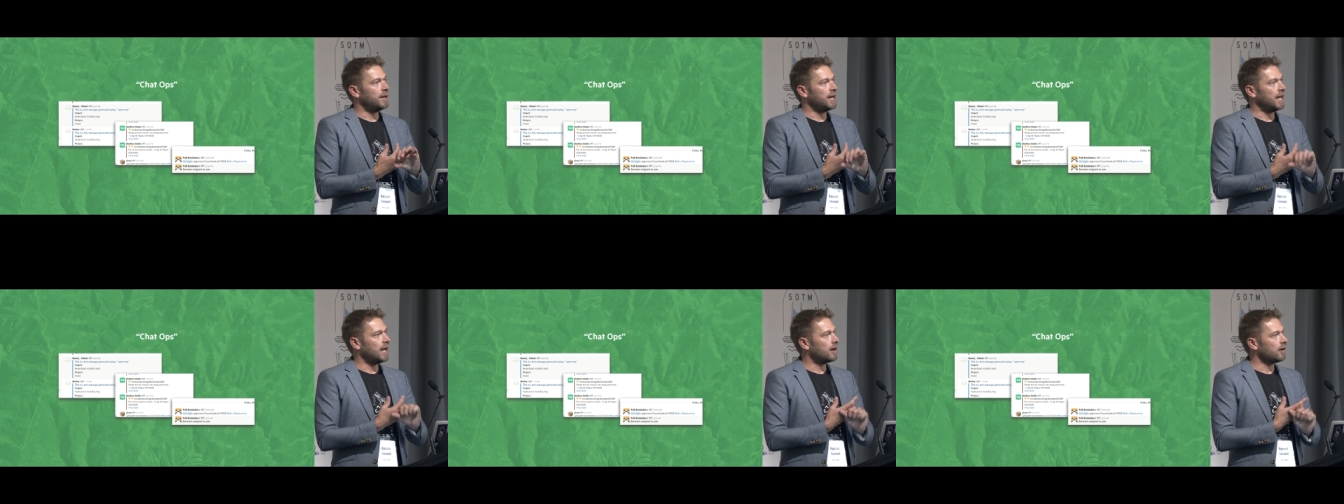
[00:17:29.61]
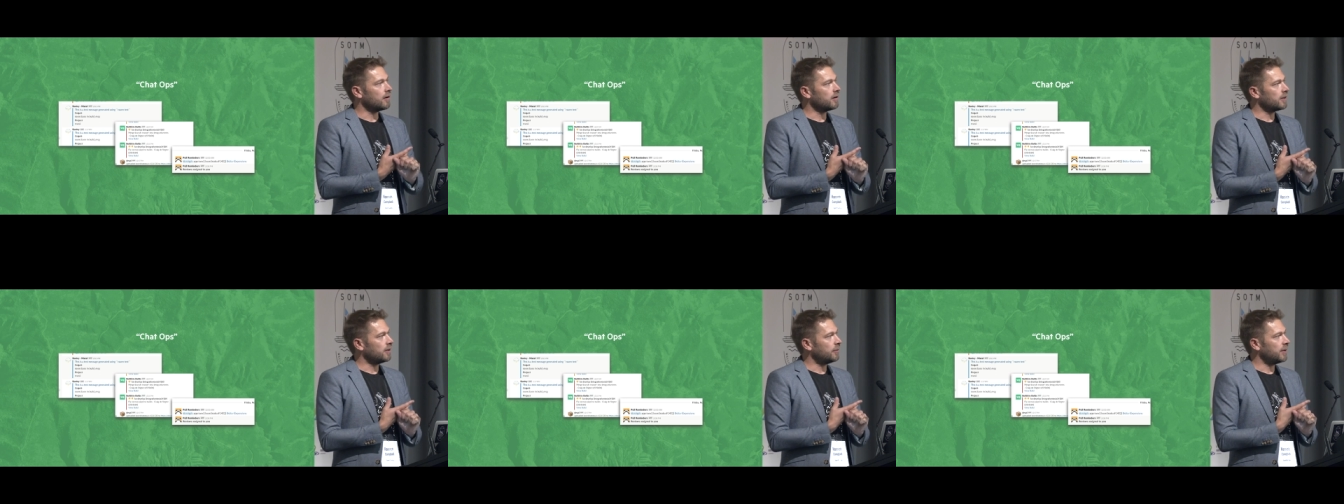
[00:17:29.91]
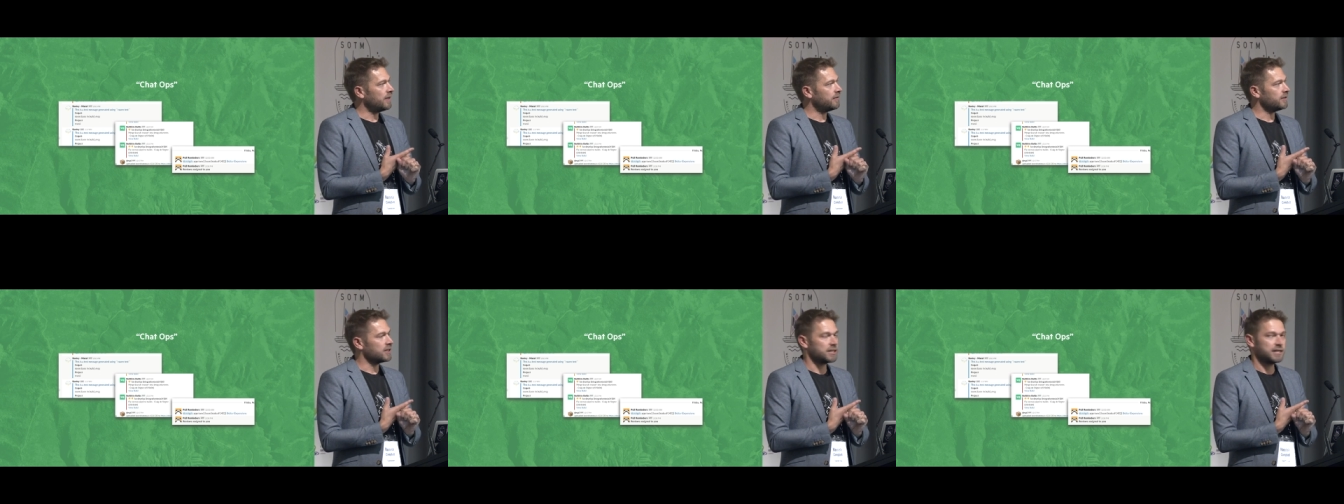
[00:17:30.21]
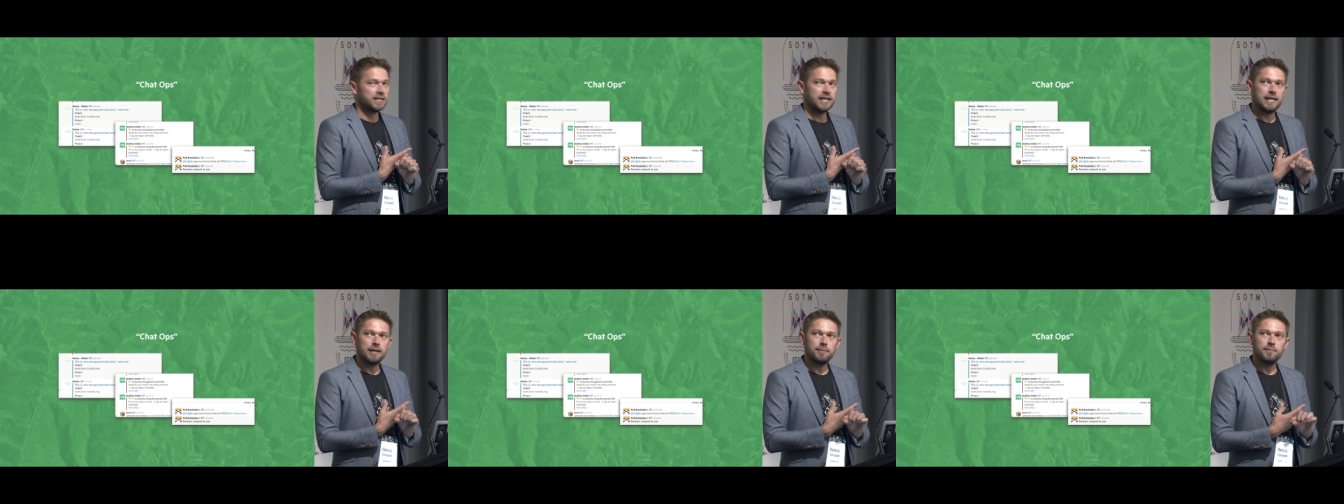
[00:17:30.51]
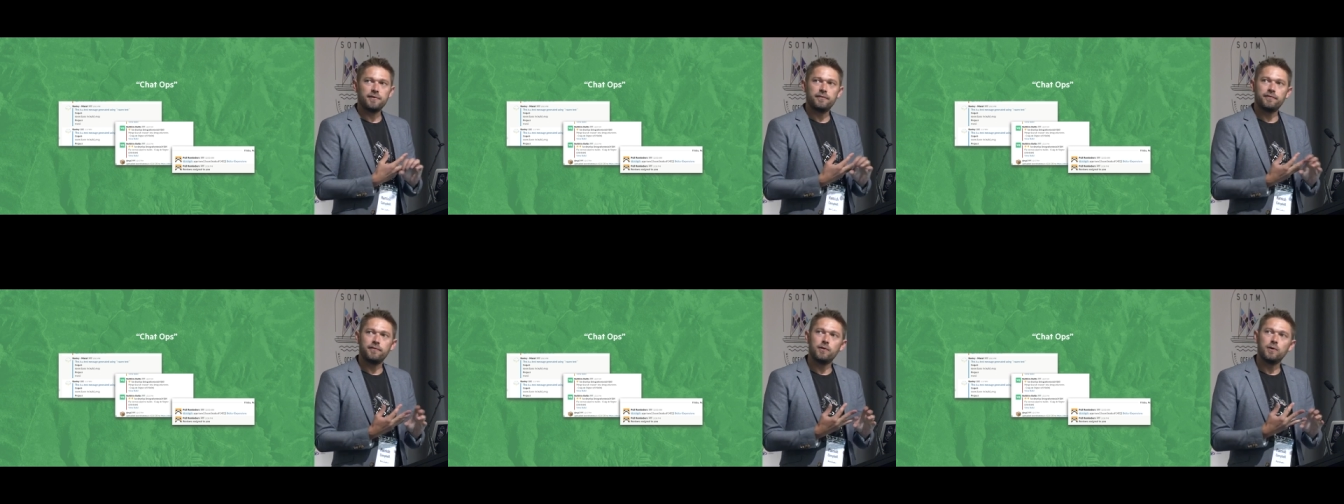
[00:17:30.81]
an error that we haven't seen
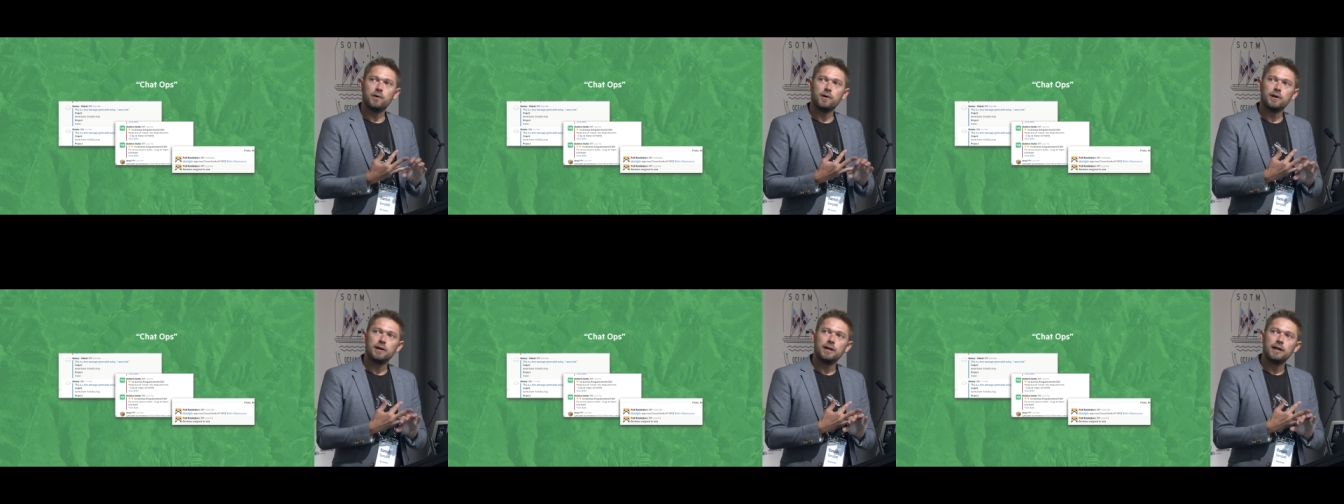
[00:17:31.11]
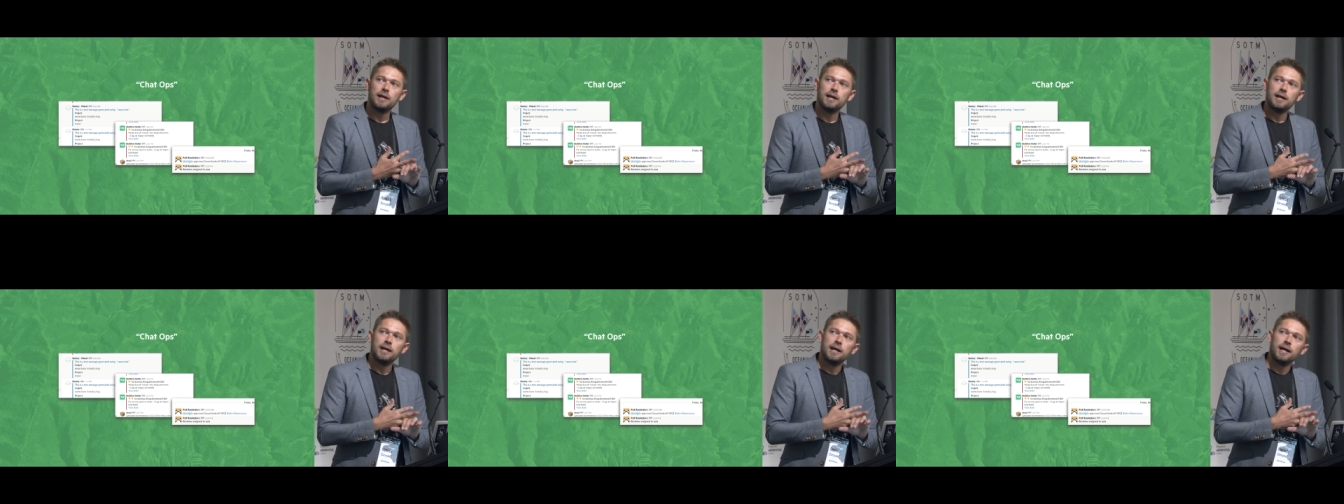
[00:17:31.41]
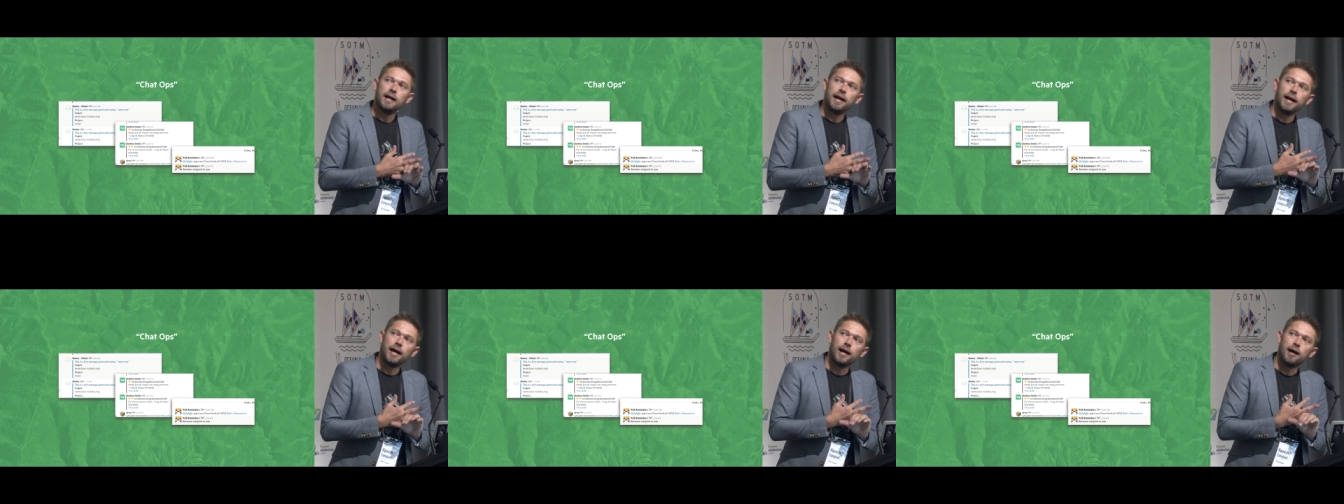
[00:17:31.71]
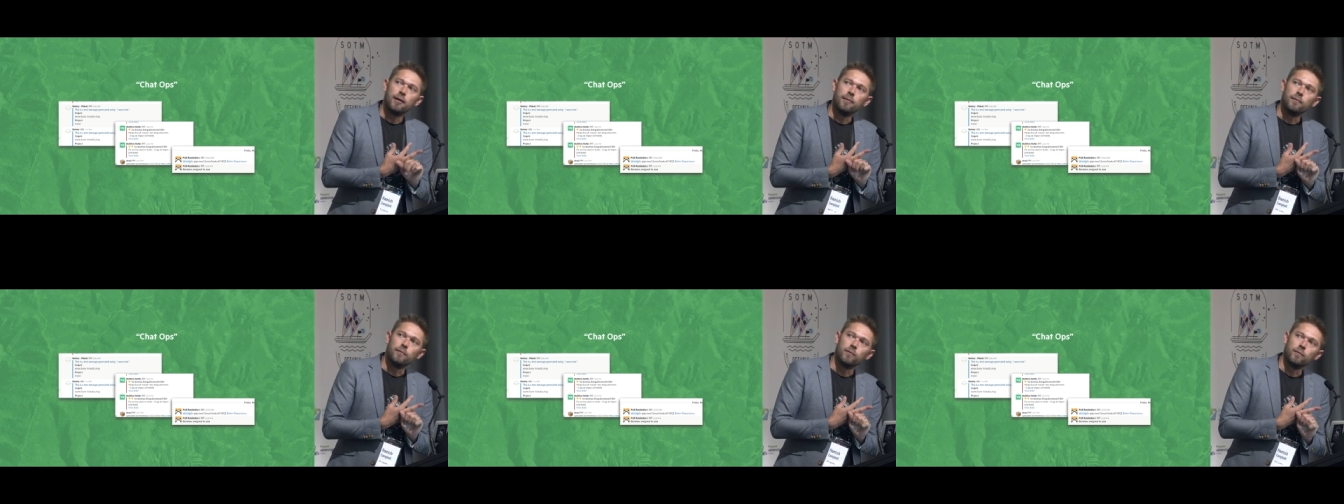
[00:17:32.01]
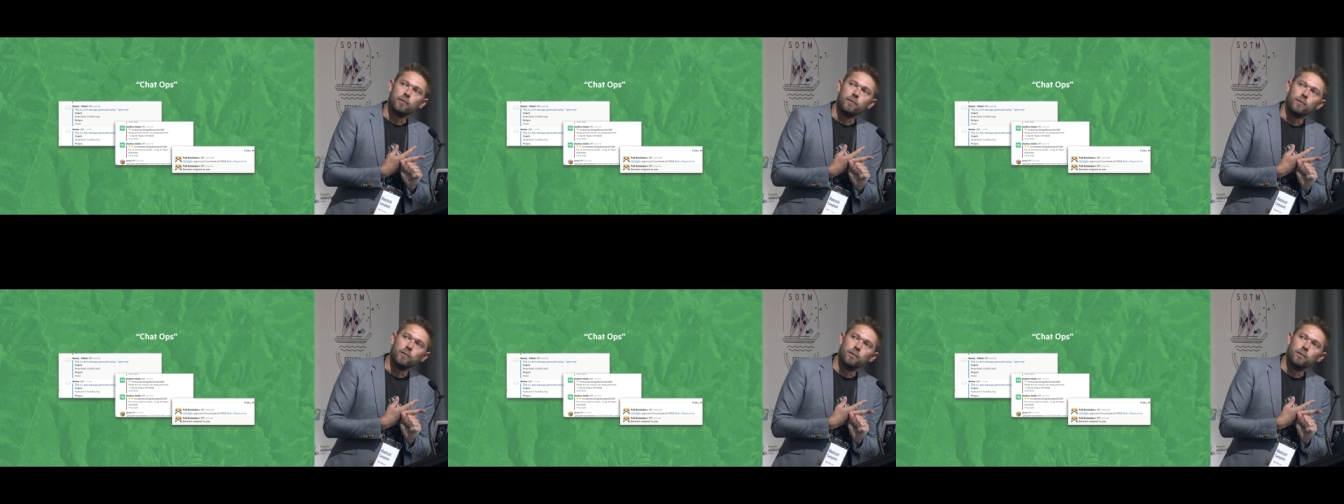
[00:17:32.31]
before, um,